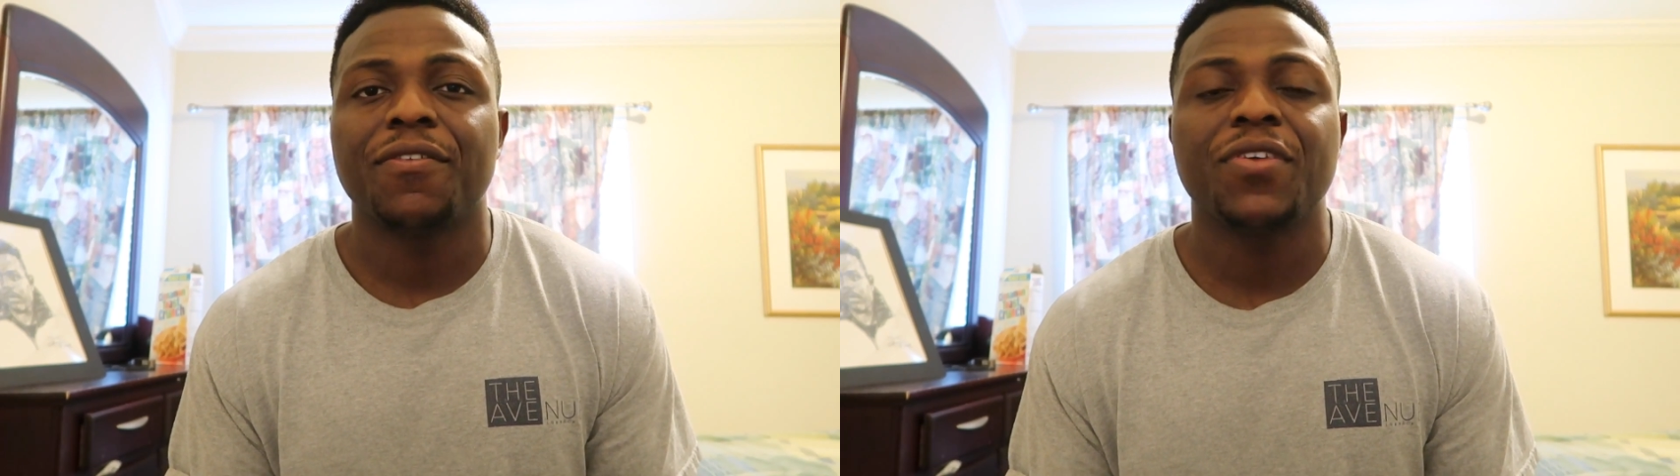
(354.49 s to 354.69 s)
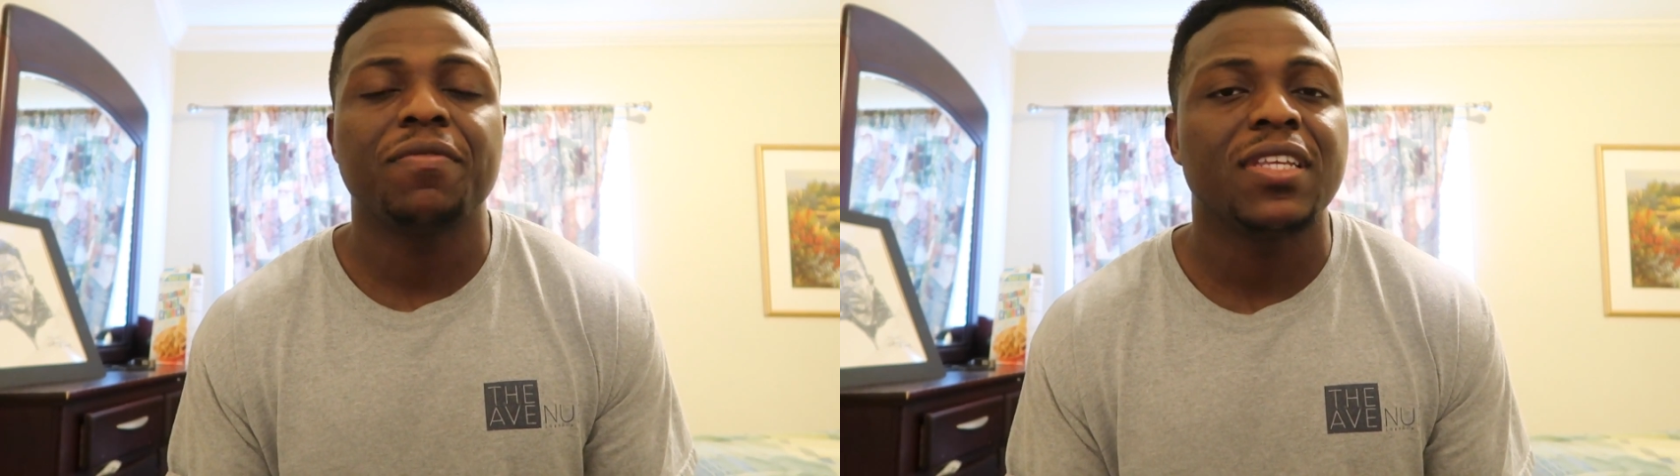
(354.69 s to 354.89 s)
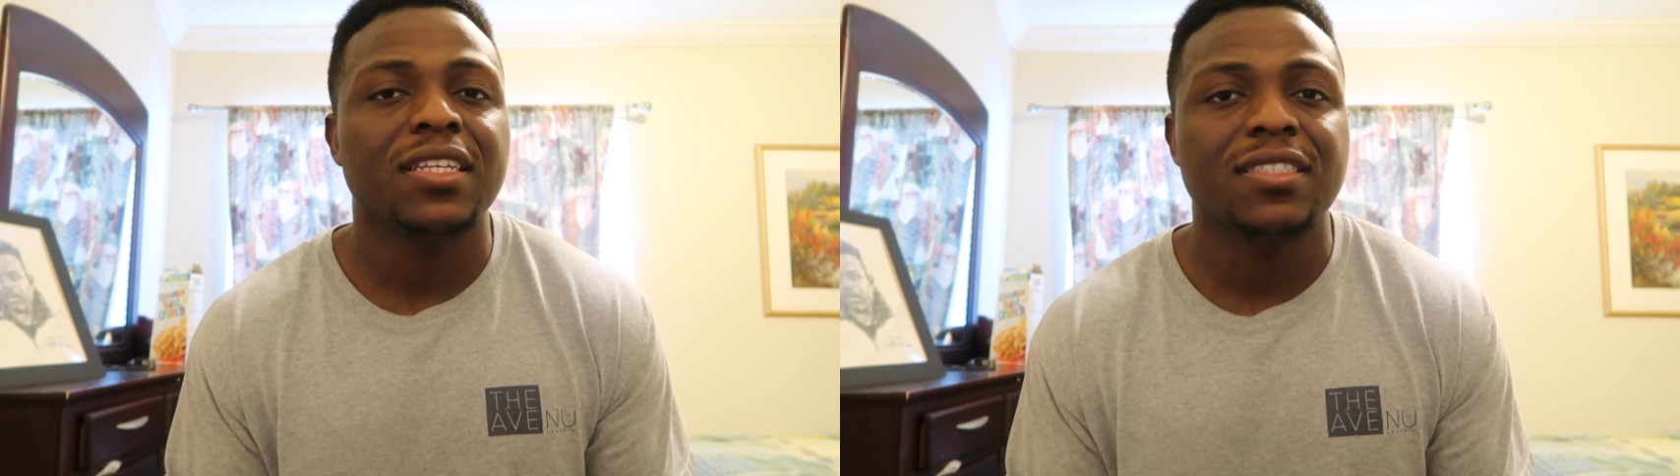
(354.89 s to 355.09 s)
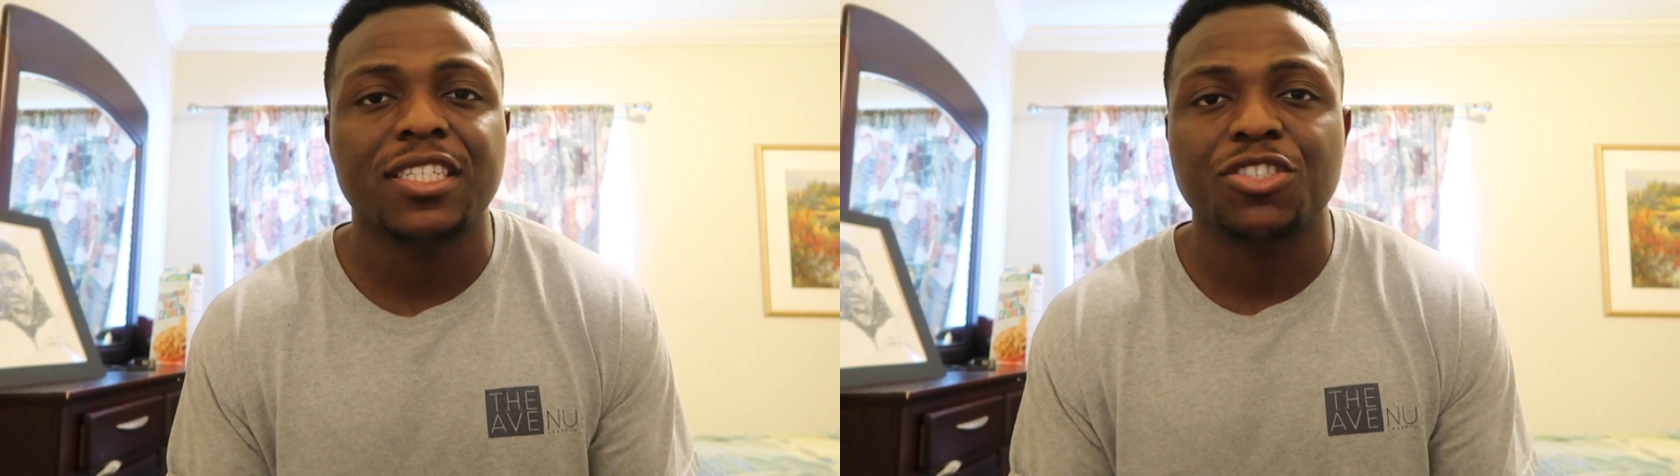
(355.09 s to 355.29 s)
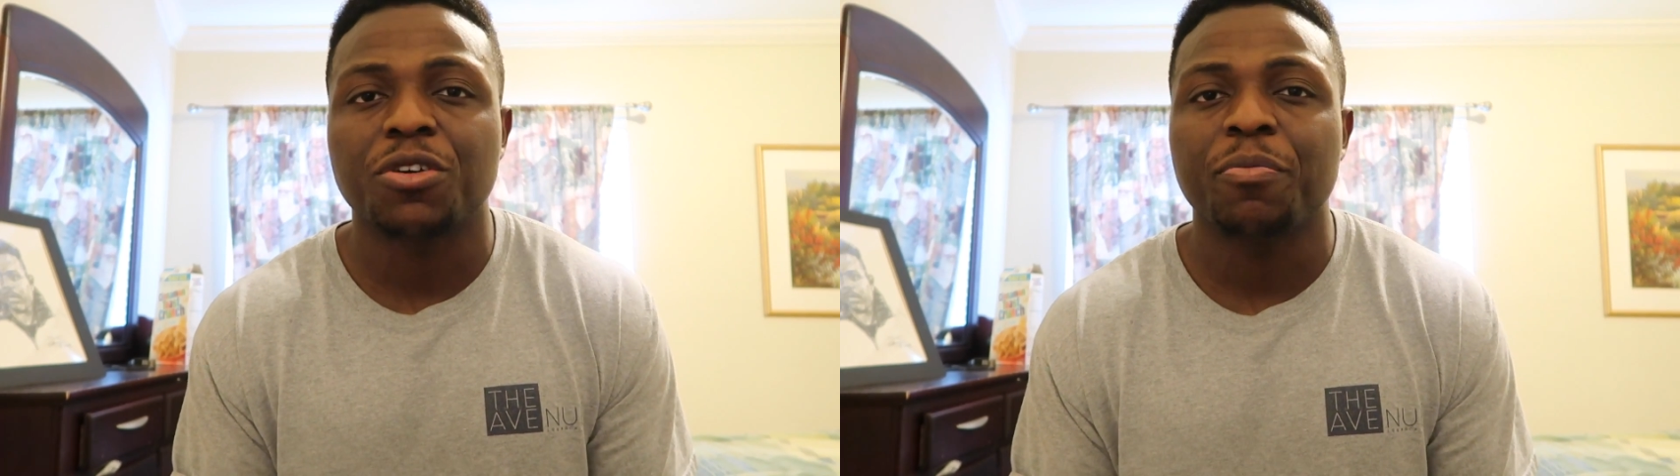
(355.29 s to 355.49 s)
fifteenth
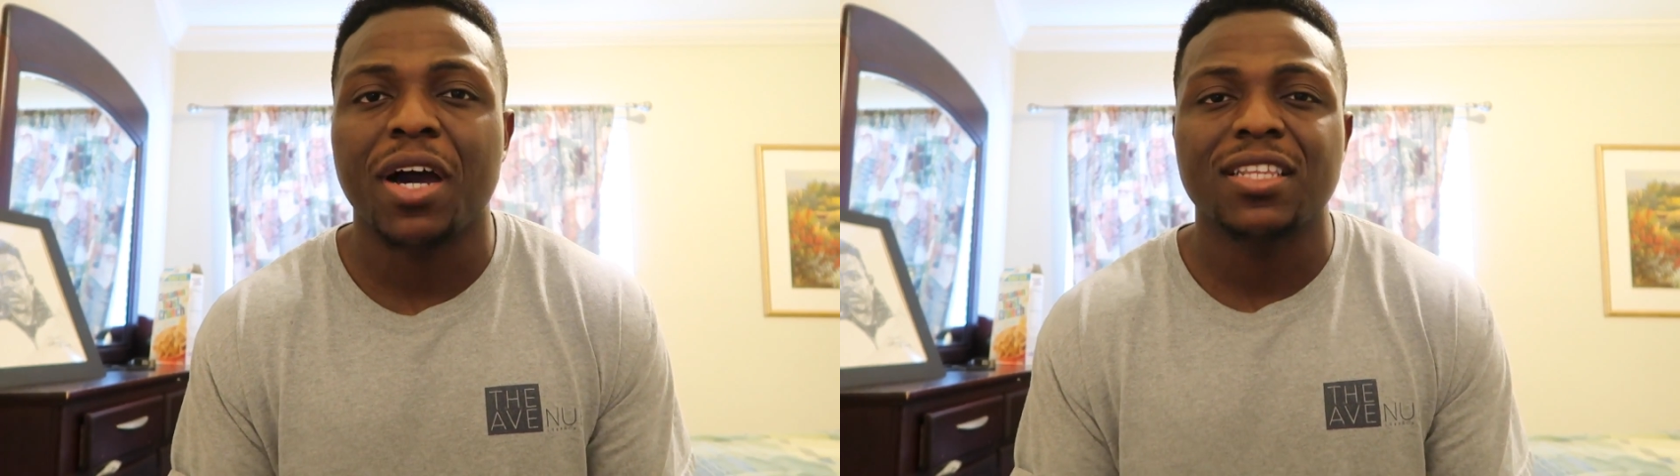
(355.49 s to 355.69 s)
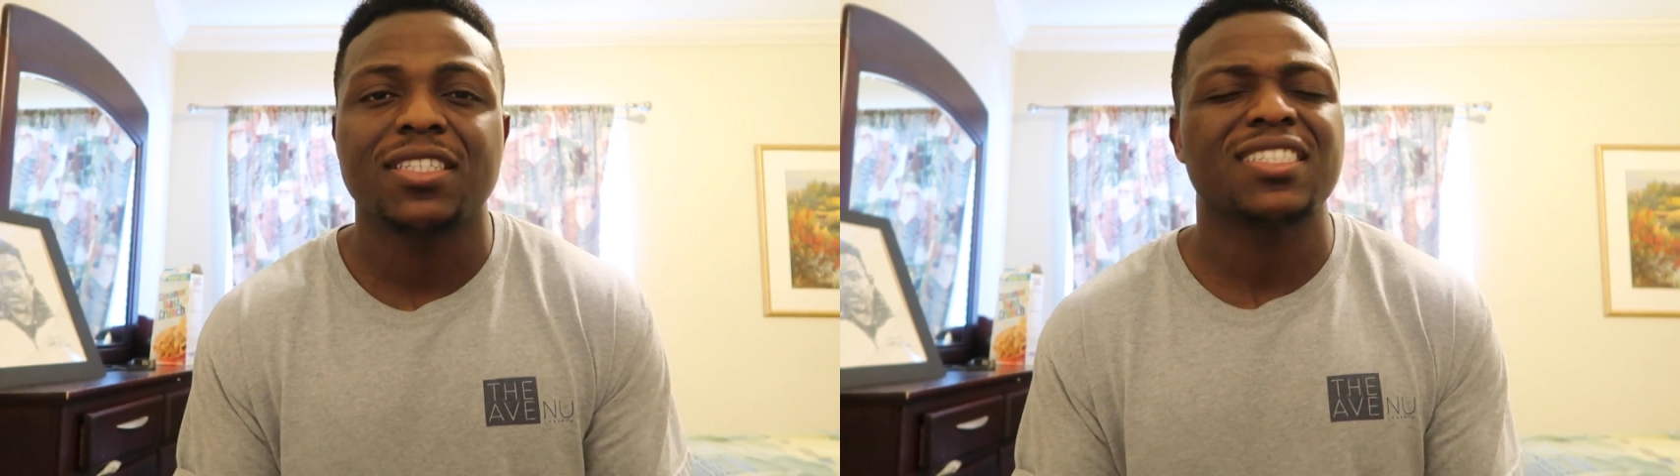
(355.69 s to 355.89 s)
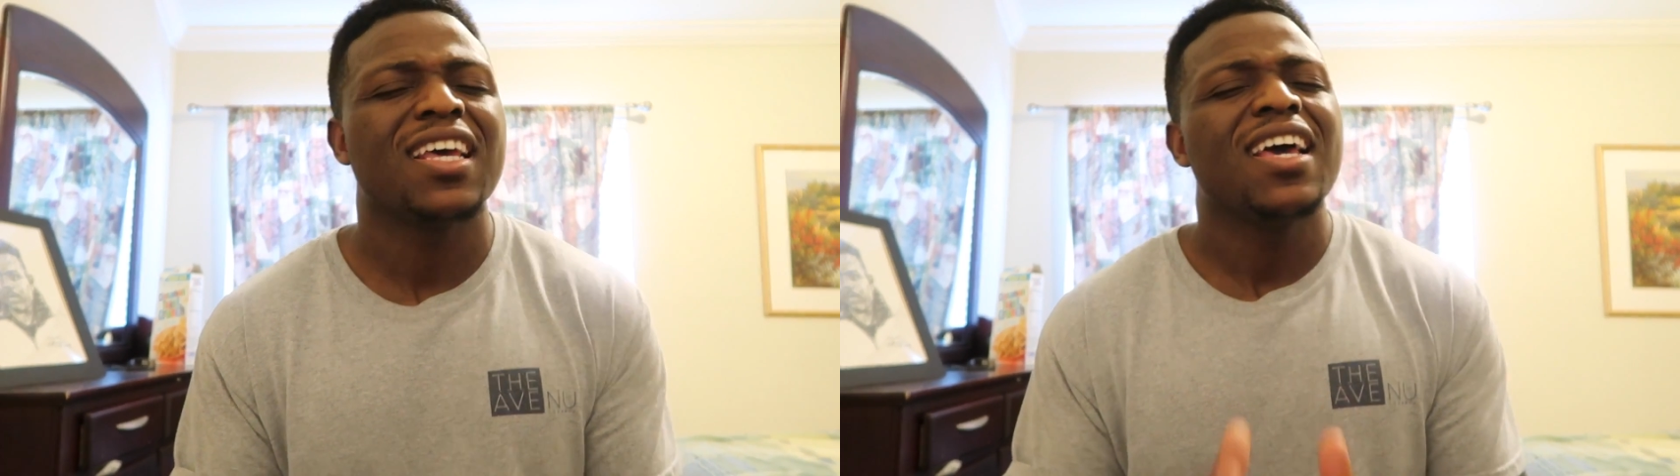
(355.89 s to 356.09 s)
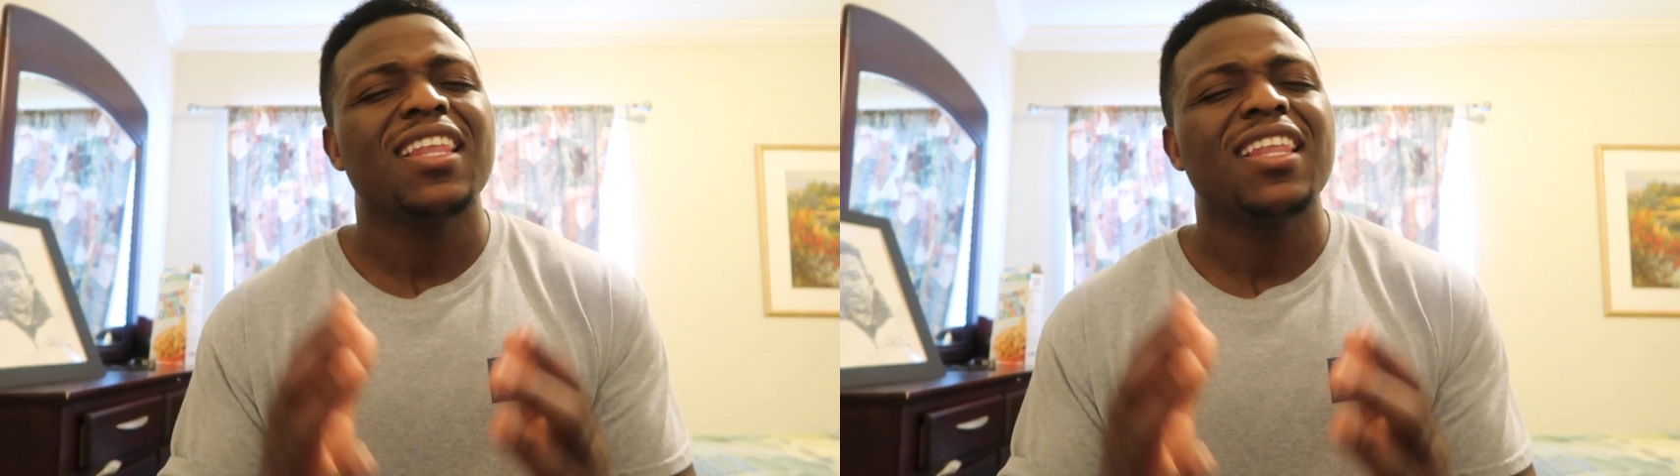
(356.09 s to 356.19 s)
century politics,